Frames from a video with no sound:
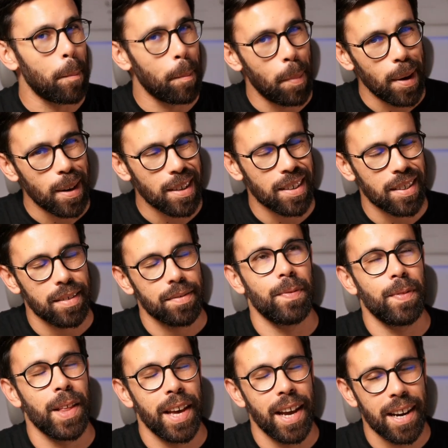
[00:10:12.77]
but
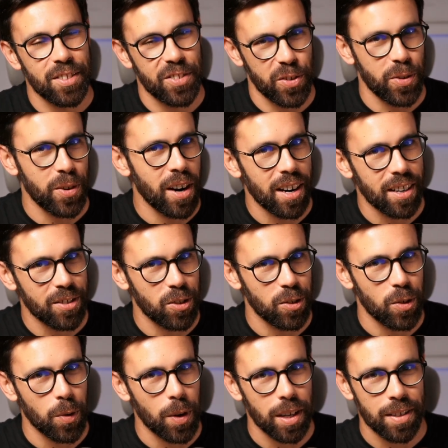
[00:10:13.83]
they are too hard to
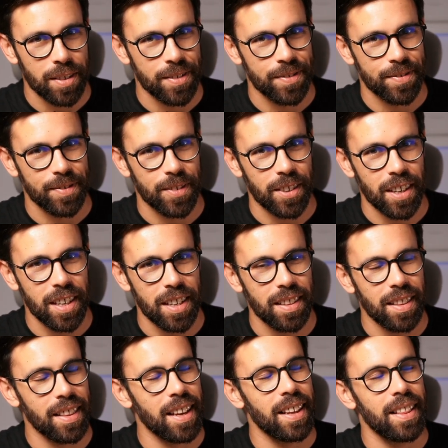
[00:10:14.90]
do it. Okay,
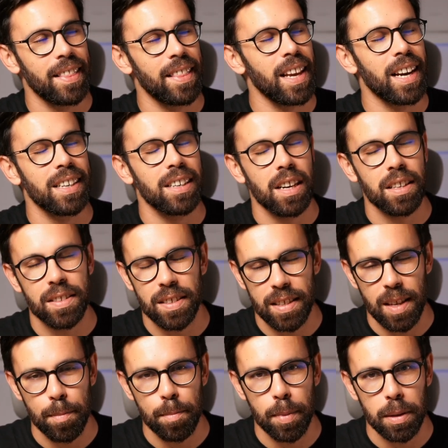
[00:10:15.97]
they are not
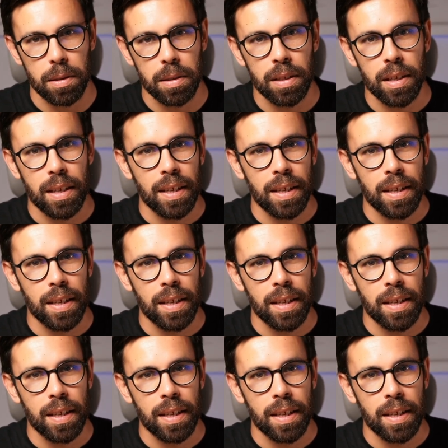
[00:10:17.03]
simple.